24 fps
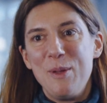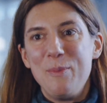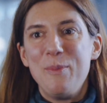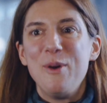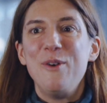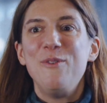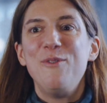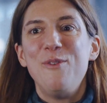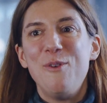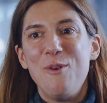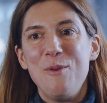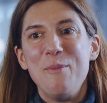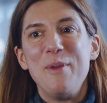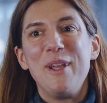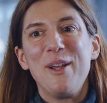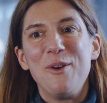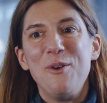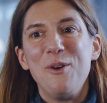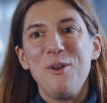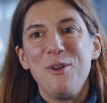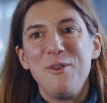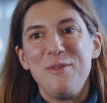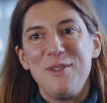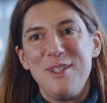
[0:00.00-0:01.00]
performing
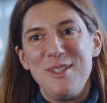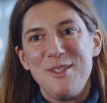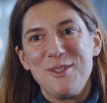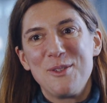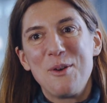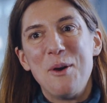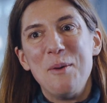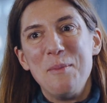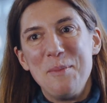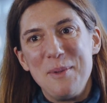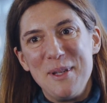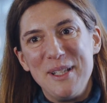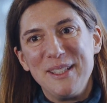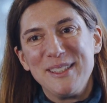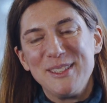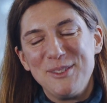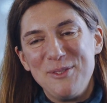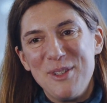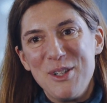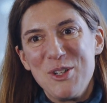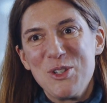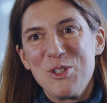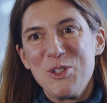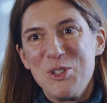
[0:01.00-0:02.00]
all of these complex
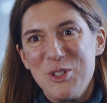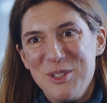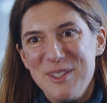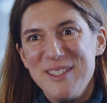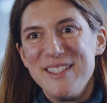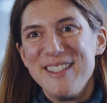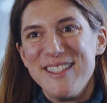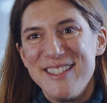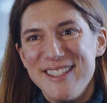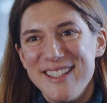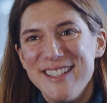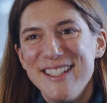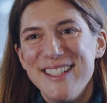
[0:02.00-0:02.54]
functions.